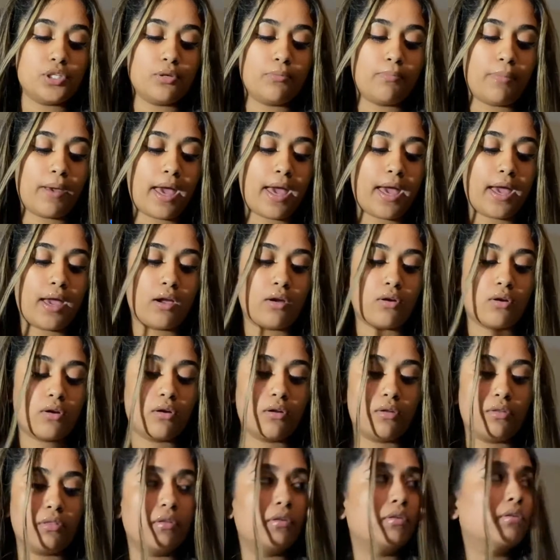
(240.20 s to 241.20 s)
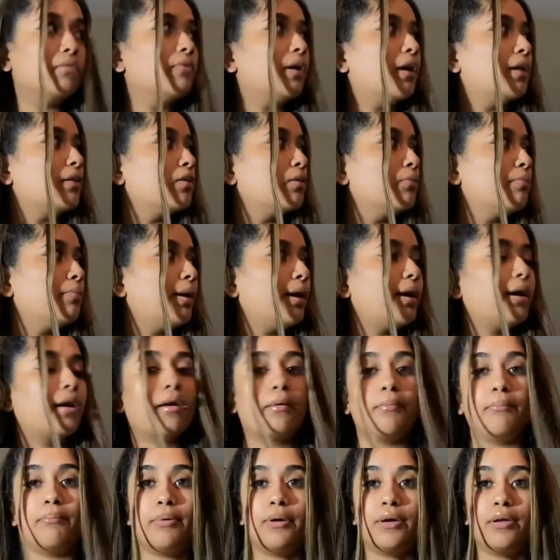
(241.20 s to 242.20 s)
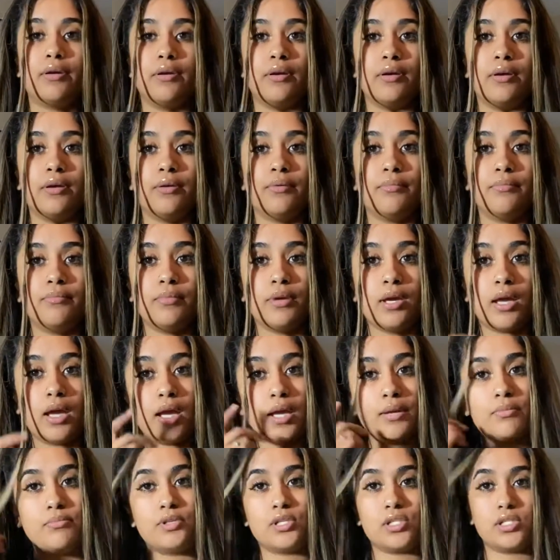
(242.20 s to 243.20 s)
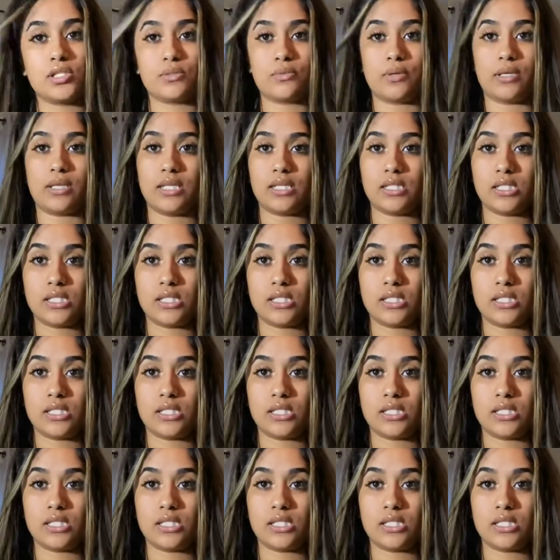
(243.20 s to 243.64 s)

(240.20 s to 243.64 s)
pack or the value pack, but I'm just waiting